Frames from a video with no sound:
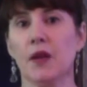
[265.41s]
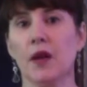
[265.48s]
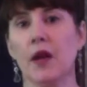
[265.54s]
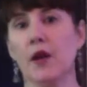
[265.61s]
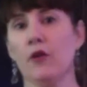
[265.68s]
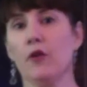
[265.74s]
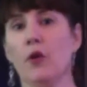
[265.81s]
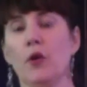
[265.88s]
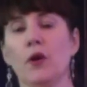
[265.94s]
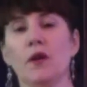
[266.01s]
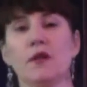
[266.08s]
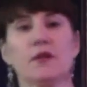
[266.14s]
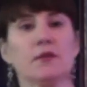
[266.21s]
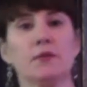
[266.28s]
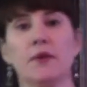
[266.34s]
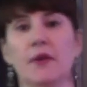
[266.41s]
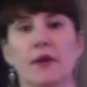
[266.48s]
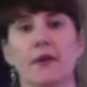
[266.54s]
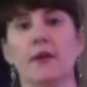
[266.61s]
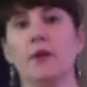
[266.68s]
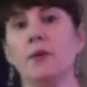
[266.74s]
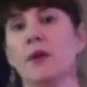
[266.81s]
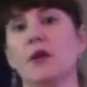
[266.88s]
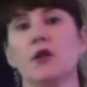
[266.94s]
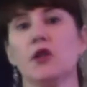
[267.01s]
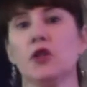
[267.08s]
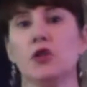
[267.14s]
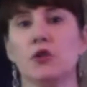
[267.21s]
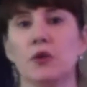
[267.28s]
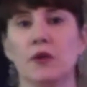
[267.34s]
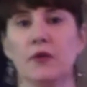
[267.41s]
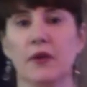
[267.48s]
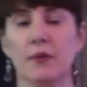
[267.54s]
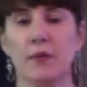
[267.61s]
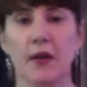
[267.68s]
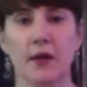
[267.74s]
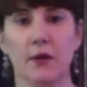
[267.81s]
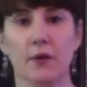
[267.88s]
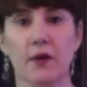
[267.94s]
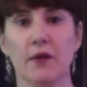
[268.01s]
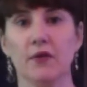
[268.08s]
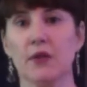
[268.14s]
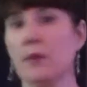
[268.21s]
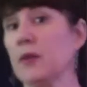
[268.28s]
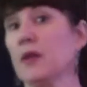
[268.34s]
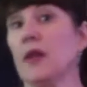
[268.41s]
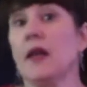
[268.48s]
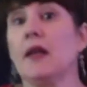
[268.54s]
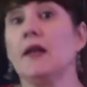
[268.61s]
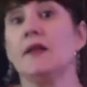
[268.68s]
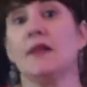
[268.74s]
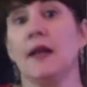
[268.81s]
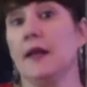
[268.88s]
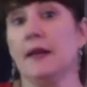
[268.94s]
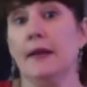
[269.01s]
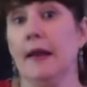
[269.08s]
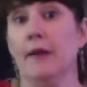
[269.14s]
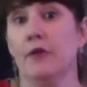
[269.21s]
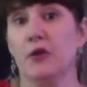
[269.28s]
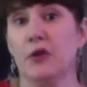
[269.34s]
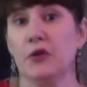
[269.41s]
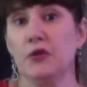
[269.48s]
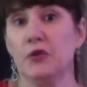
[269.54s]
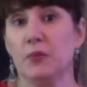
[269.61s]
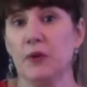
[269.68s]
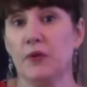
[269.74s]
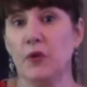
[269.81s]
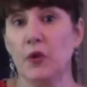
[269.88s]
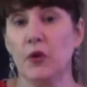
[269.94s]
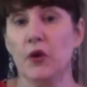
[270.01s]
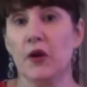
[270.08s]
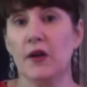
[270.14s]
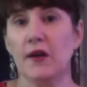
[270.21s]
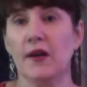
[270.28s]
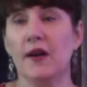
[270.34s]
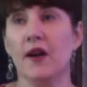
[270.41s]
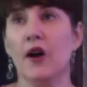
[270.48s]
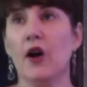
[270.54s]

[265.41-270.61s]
And of course, within a week or two of him getting rid of something that he said he'd never used before,